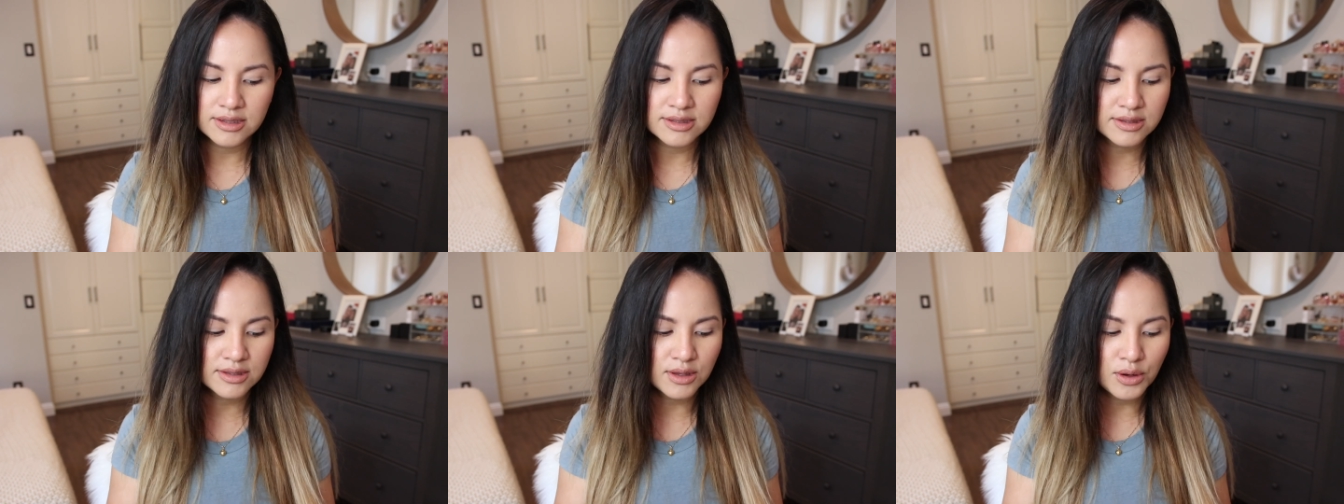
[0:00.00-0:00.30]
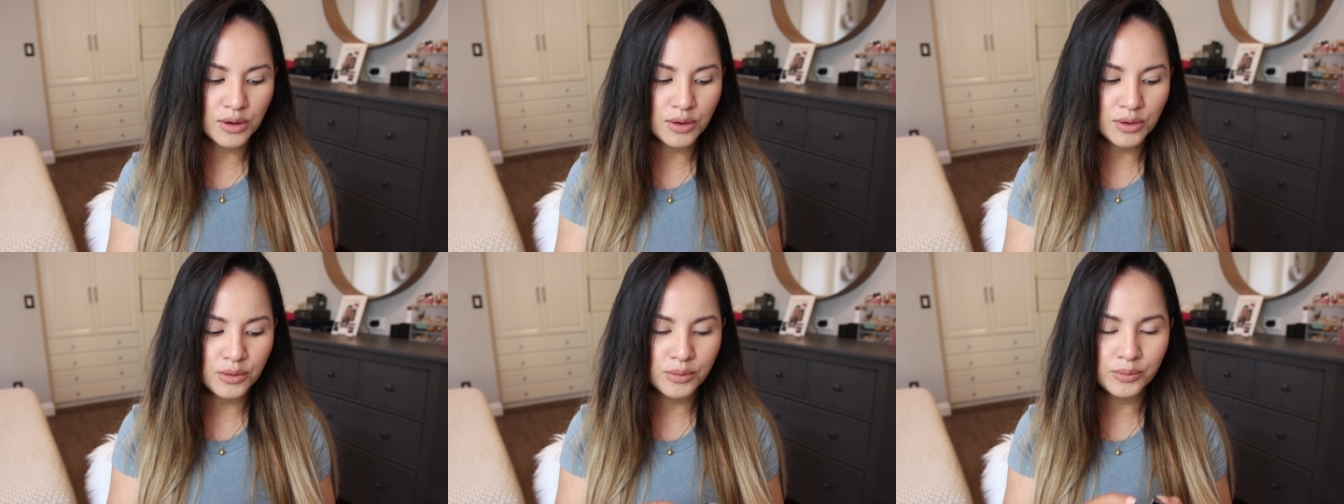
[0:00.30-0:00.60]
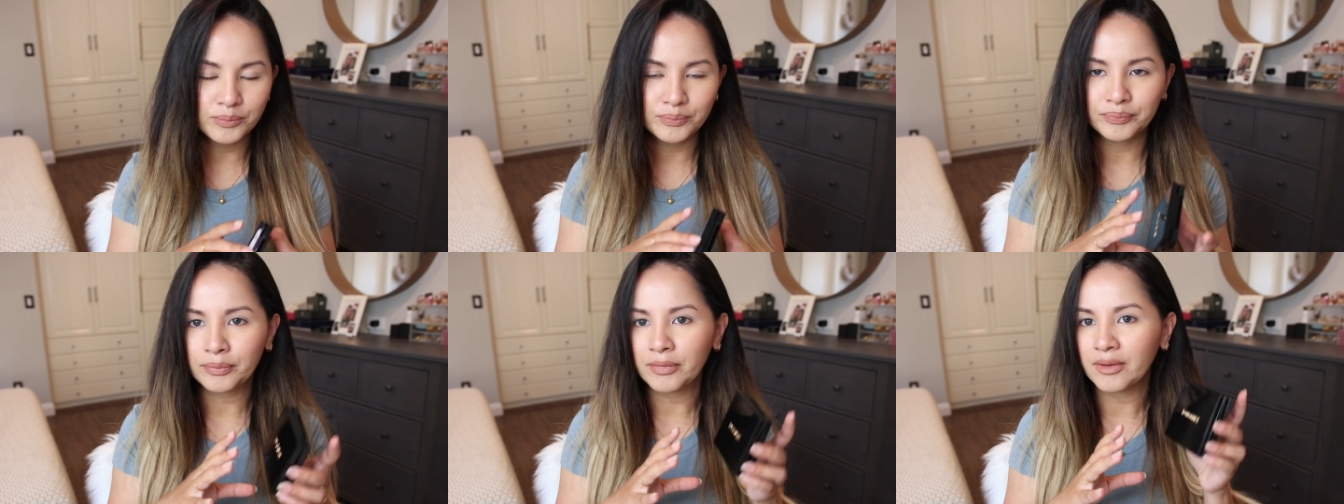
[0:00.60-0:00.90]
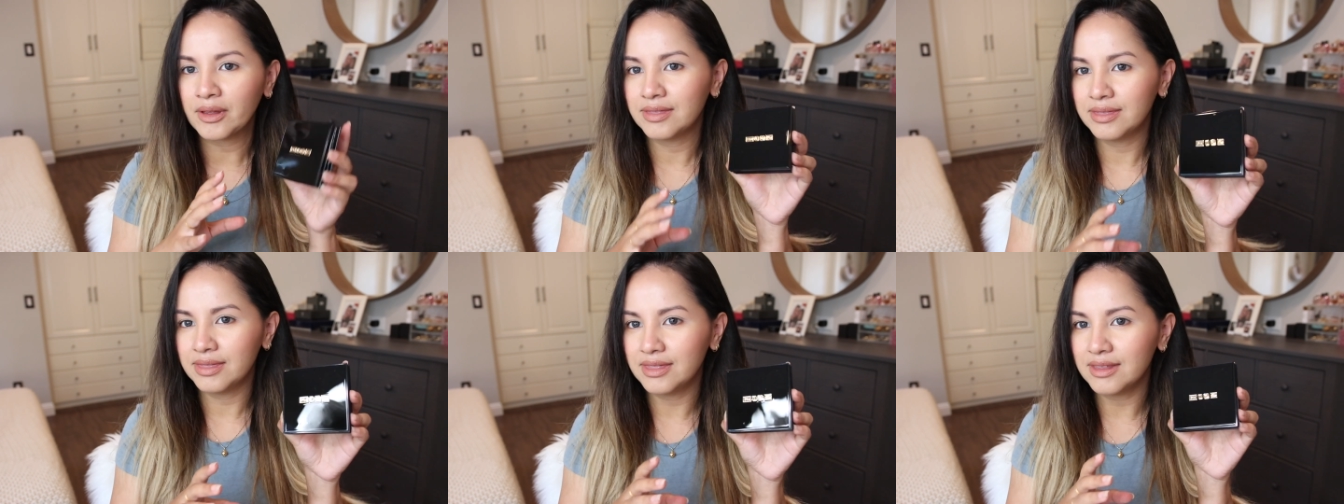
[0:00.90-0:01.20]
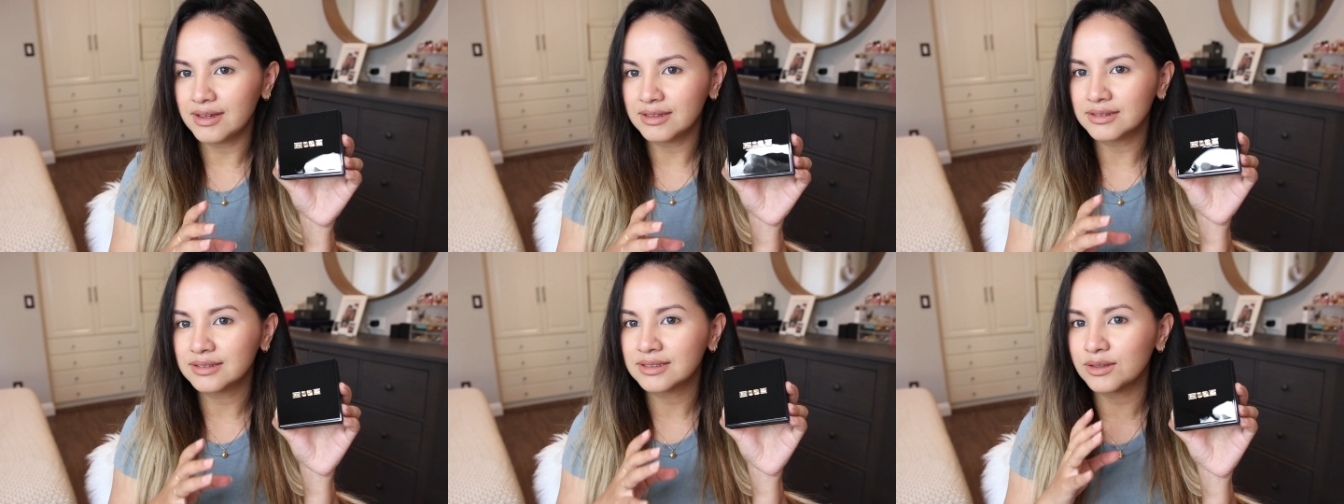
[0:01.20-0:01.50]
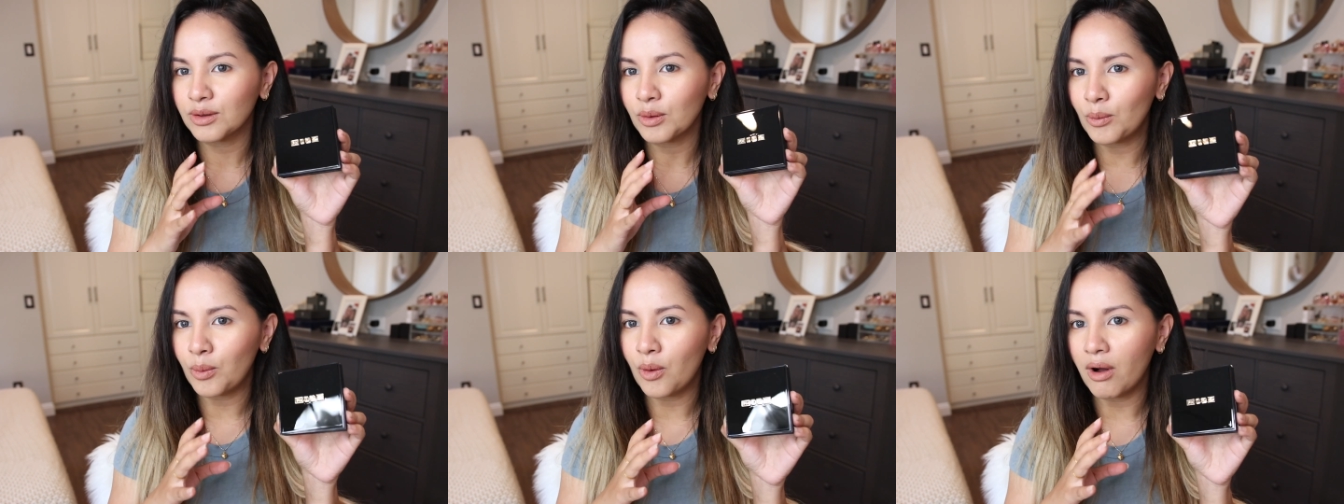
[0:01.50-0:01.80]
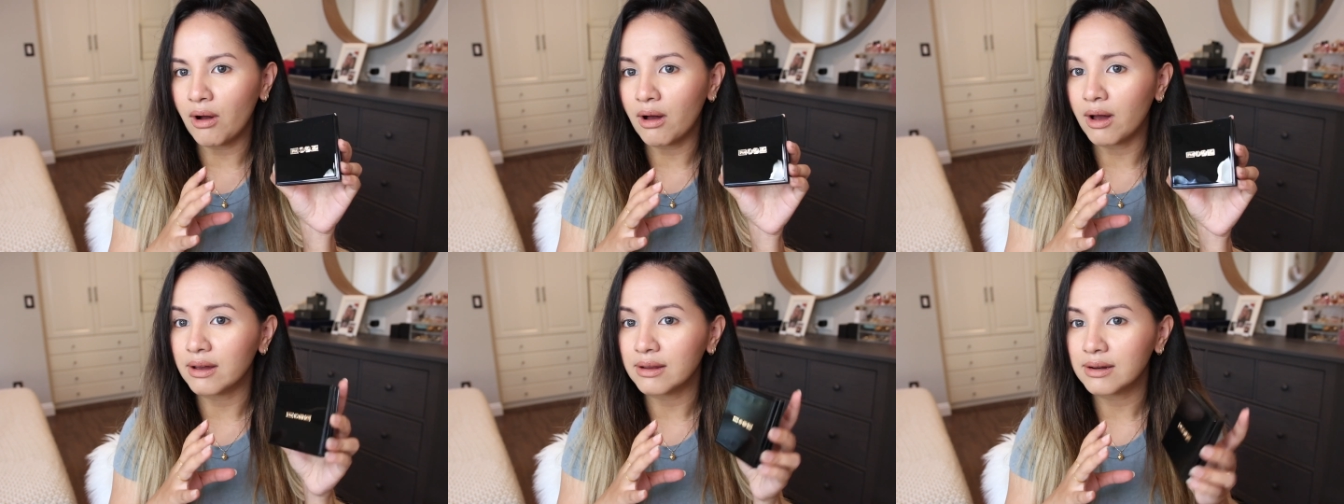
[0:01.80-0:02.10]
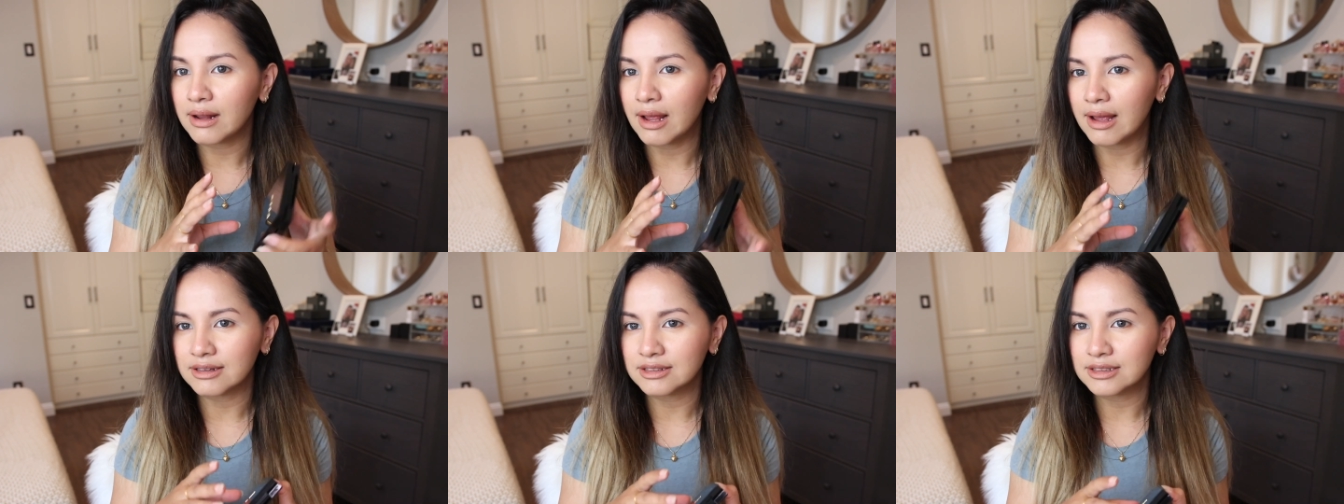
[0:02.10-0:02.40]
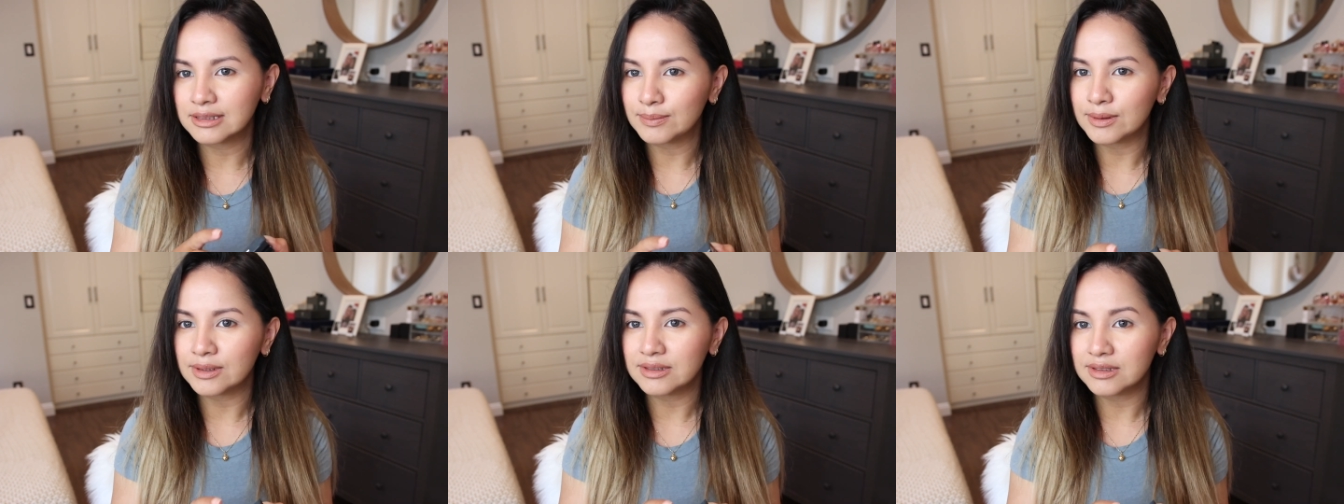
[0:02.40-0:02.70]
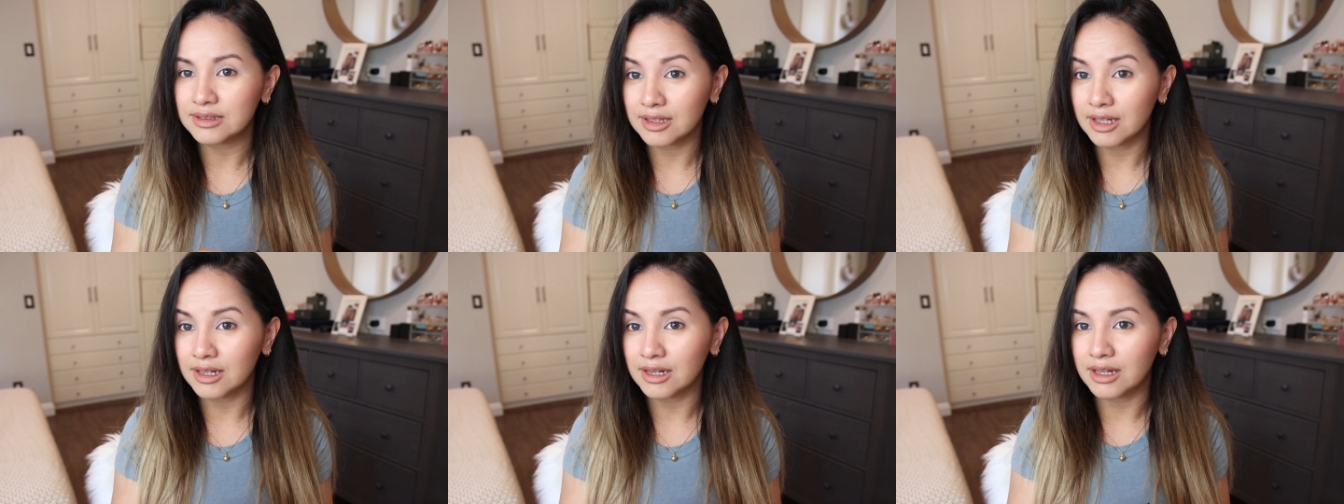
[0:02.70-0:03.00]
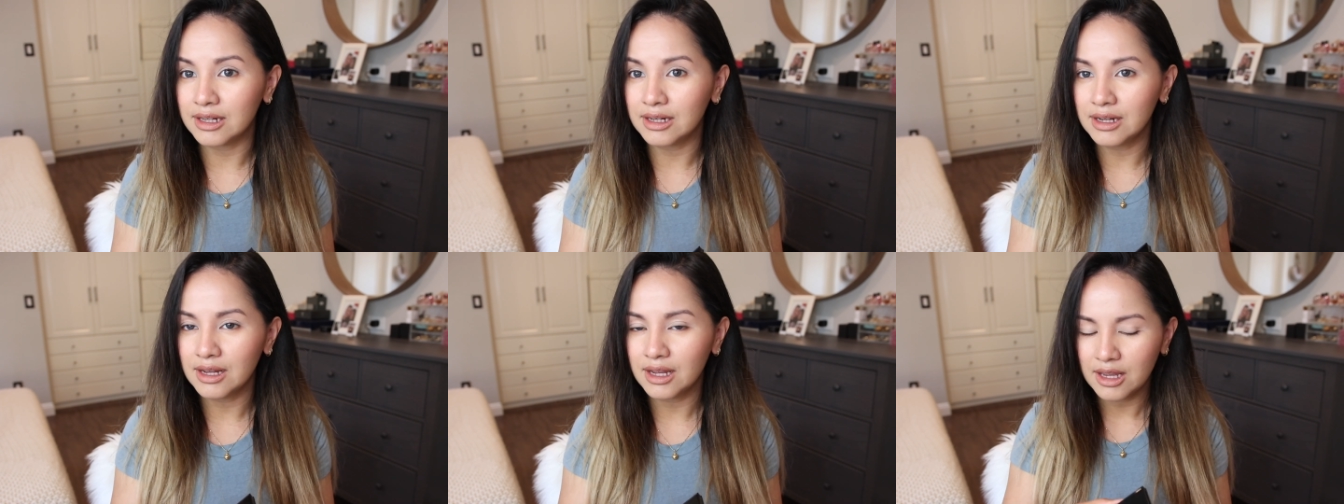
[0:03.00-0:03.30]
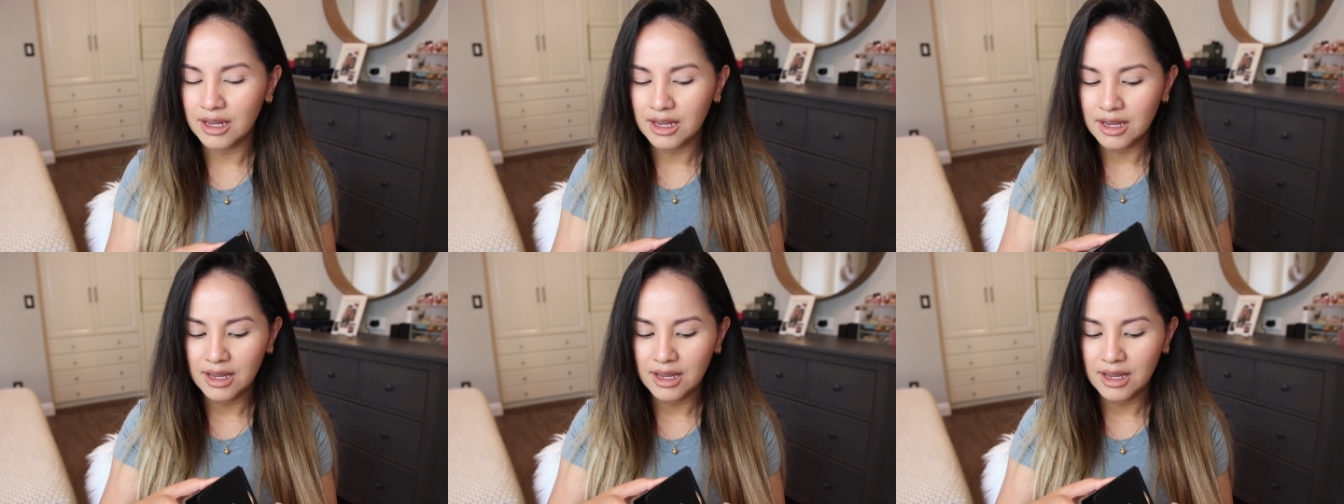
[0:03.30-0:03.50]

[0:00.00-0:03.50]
So this pot has been sitting